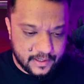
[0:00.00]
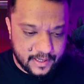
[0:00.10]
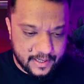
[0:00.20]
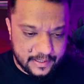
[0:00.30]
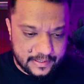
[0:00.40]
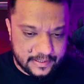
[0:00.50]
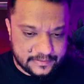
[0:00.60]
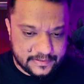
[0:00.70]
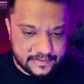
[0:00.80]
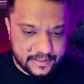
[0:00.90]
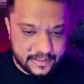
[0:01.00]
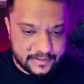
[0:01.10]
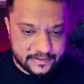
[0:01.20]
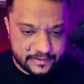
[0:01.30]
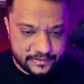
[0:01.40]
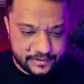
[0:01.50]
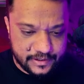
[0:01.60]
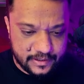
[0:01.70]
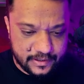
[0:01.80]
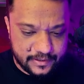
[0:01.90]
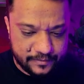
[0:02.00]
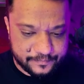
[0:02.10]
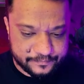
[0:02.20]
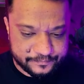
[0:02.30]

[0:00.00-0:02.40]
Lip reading: and let's hit generate.